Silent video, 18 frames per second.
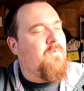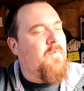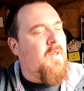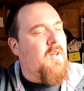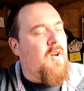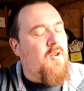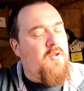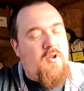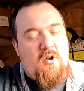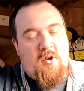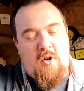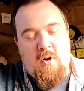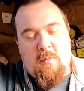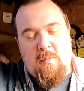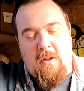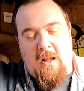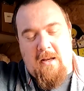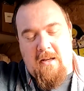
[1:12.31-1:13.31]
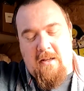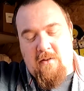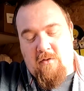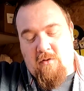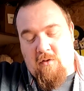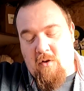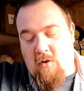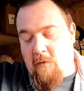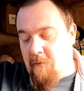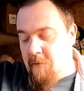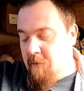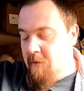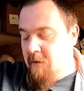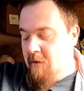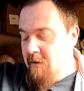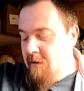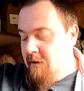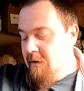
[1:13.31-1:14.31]
You know, don't go planting stuff
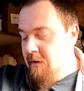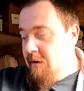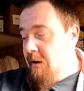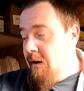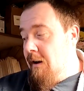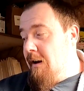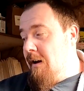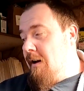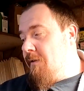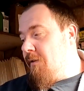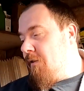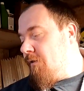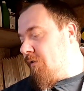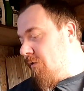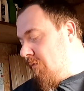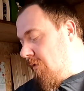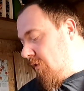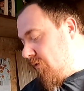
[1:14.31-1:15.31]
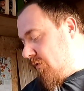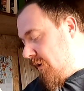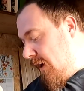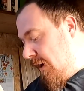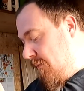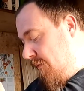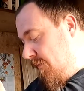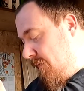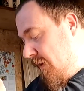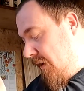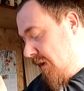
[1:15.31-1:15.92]
that's the wrong time of